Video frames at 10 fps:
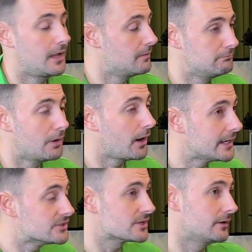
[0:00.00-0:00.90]

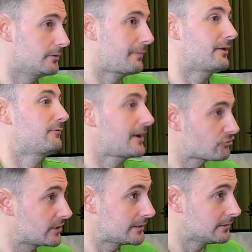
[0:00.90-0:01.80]
mines and
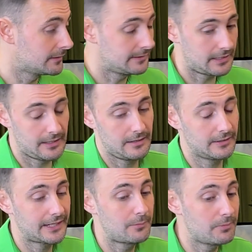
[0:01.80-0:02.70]
manufacturing
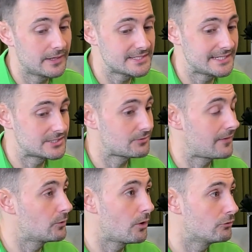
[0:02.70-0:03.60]
capabilities
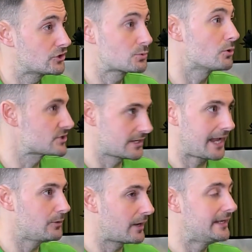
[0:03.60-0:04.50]
around the world just wasn't
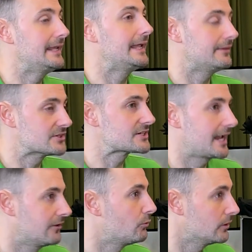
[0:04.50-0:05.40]
anywhere near the
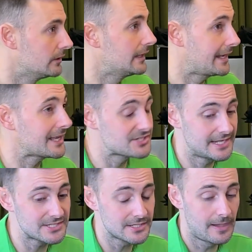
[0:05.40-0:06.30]
scale of what lead-acid
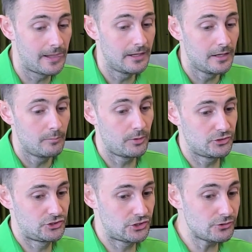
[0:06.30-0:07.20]
is.
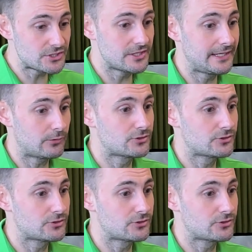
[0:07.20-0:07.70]
But due to the